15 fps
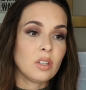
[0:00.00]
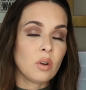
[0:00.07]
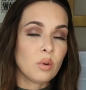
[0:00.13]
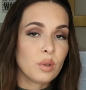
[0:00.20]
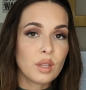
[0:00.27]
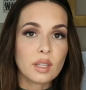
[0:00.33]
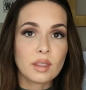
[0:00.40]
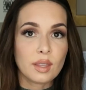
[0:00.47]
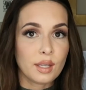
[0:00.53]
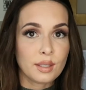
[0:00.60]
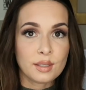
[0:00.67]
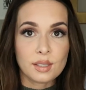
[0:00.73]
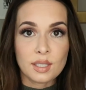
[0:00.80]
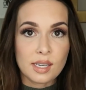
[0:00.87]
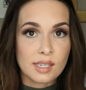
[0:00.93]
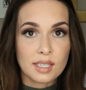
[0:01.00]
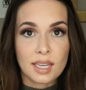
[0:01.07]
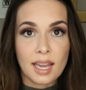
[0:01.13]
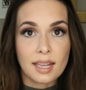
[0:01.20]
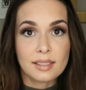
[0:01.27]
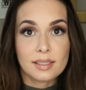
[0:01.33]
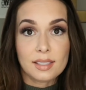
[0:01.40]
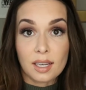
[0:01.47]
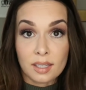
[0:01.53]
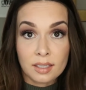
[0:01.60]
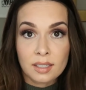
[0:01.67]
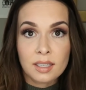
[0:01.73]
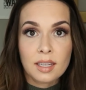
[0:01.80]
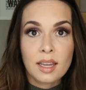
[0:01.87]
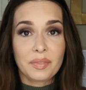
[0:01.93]
know that things need to get
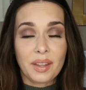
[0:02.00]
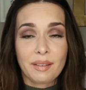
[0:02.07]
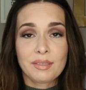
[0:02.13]
done.